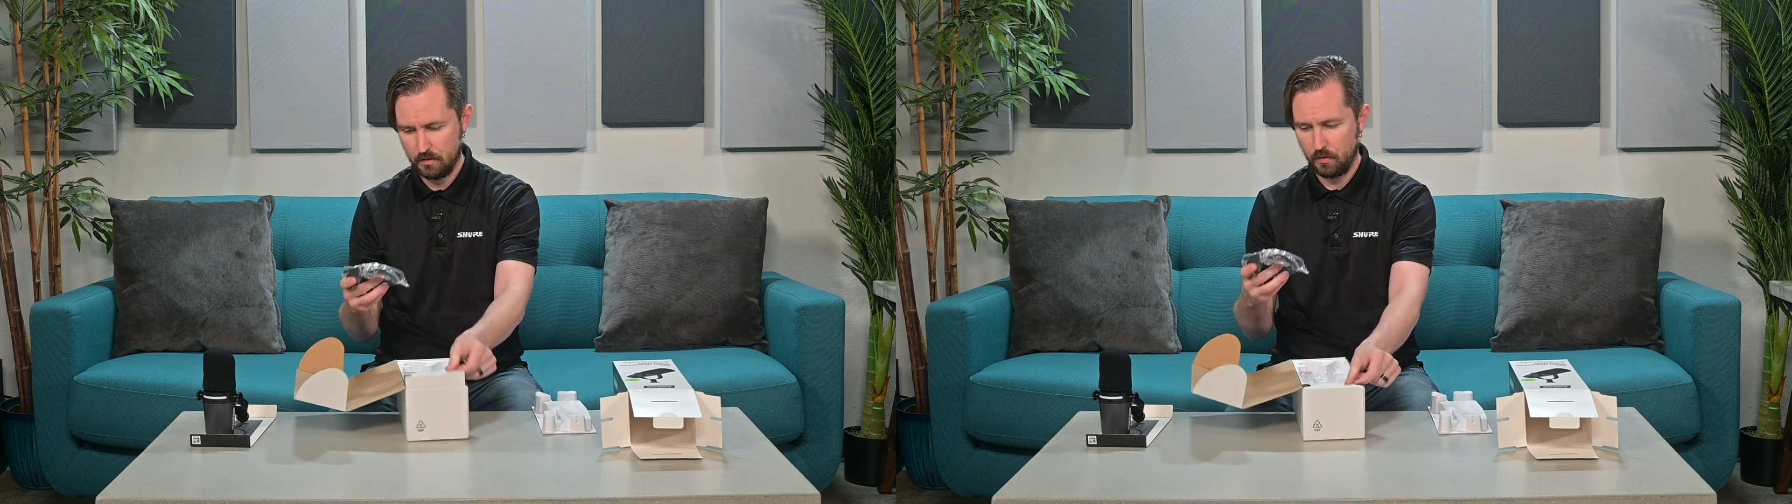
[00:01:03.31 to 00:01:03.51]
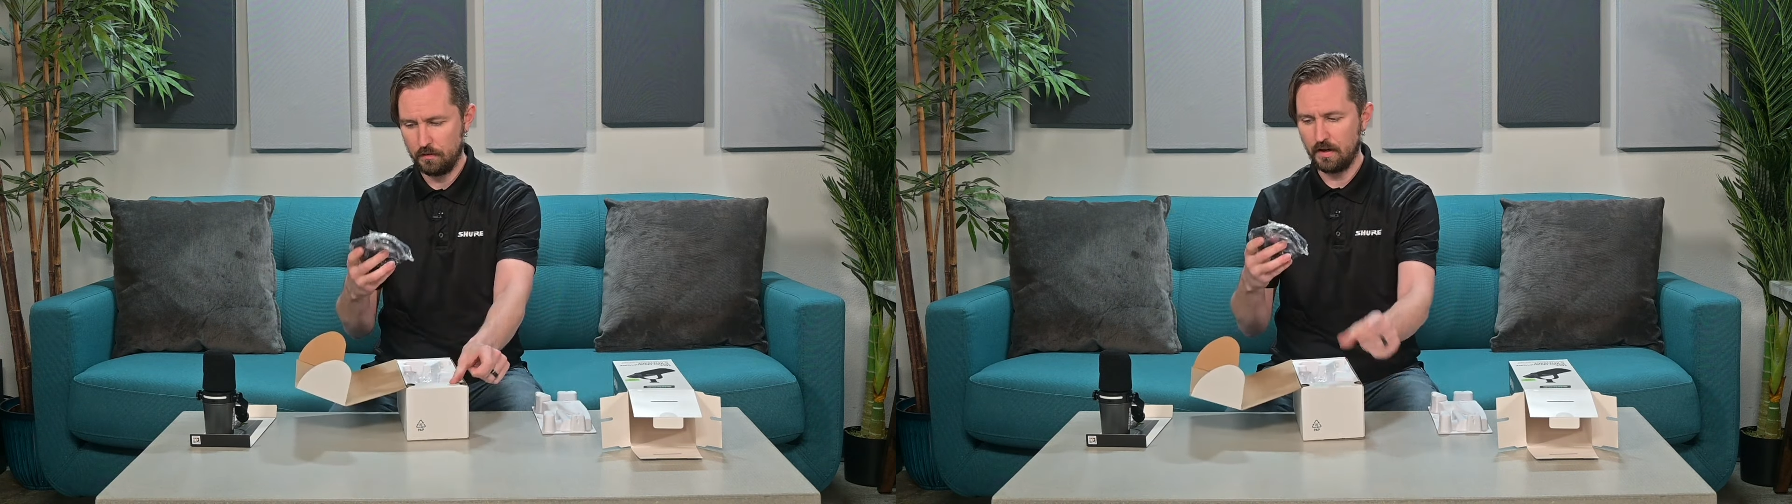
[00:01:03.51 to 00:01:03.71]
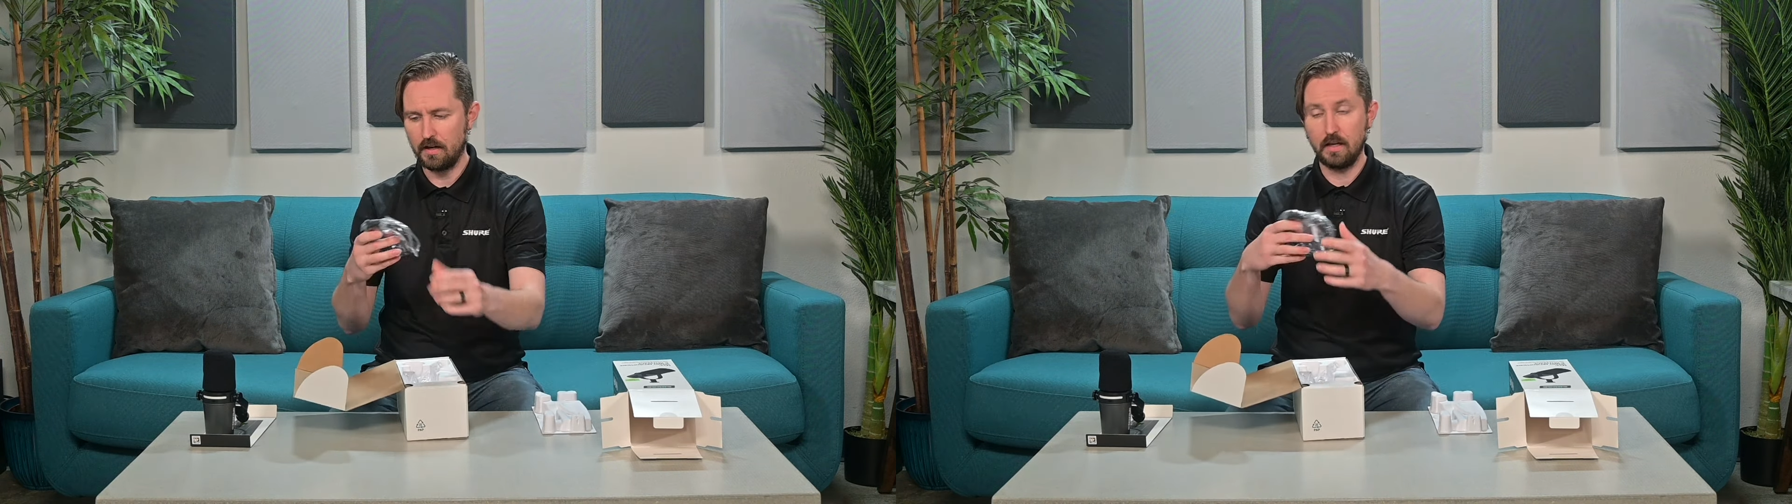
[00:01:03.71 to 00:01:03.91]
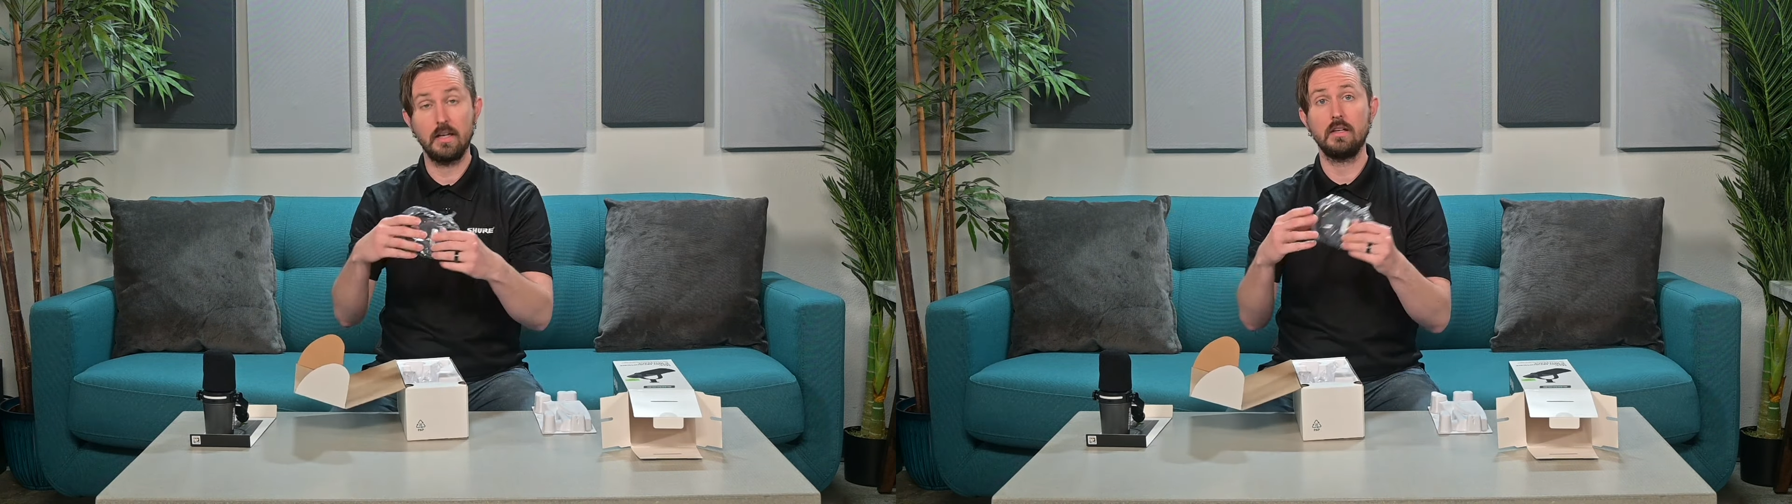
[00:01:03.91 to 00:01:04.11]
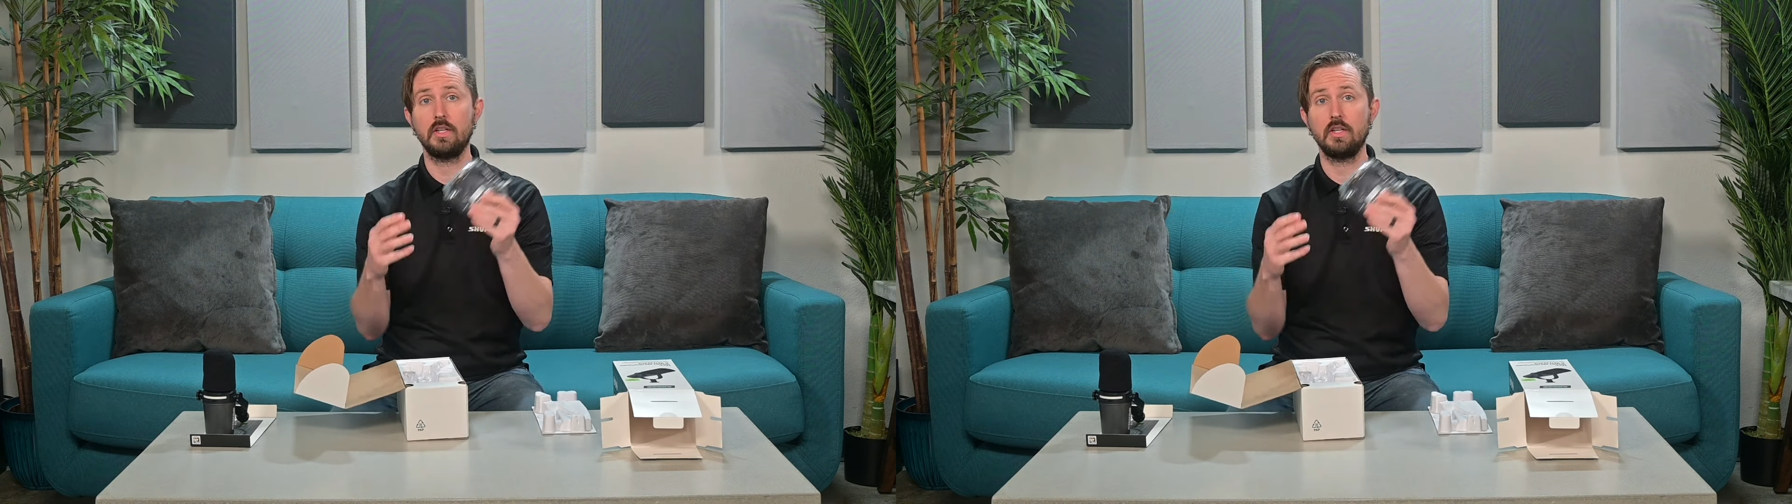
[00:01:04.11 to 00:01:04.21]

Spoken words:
we've got a